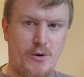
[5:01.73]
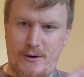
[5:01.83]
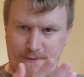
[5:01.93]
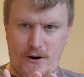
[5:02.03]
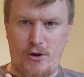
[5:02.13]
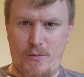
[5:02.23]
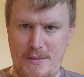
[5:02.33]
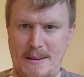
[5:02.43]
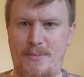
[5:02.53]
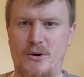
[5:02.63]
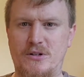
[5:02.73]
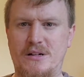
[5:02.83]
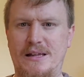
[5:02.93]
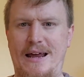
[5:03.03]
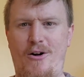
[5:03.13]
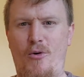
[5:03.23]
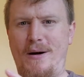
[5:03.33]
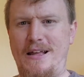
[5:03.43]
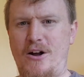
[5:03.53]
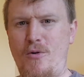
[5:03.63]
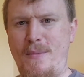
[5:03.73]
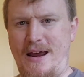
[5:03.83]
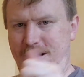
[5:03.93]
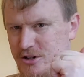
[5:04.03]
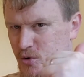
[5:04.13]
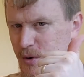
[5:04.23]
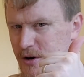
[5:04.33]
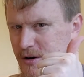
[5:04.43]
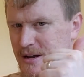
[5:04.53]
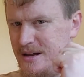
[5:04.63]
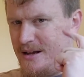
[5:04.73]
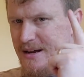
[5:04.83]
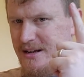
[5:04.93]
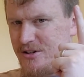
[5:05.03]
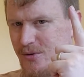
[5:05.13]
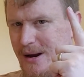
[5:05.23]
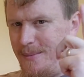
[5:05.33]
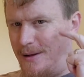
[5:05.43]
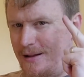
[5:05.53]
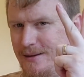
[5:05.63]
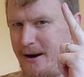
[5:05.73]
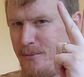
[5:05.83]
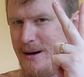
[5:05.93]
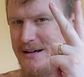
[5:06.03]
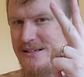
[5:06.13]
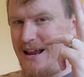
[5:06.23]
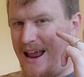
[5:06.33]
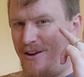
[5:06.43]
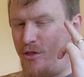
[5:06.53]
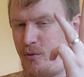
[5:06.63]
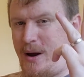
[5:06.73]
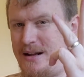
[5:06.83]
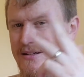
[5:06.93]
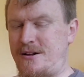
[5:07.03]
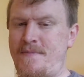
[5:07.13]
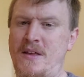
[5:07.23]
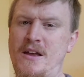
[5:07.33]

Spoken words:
You can follow me personally at Almighty Goat Man on Twitter, Instagram, Letterboxd, and Threads.